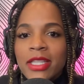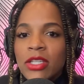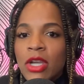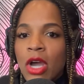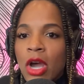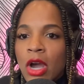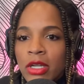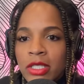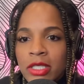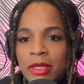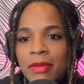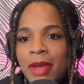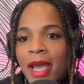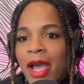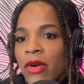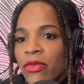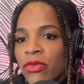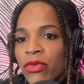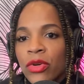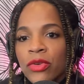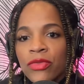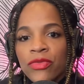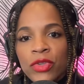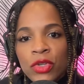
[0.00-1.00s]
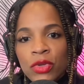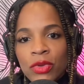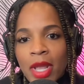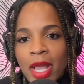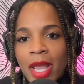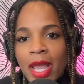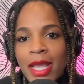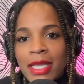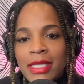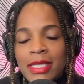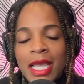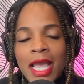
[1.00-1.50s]
talked about for a few
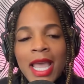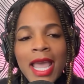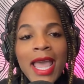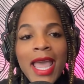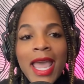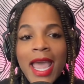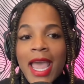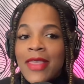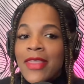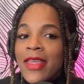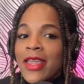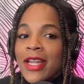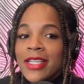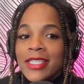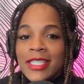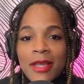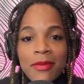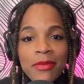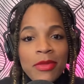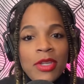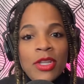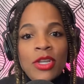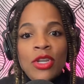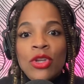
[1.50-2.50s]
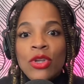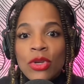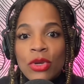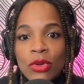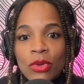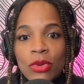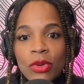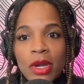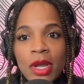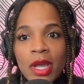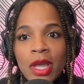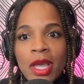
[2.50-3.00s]
days, and then it's something
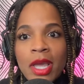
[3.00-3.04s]
new.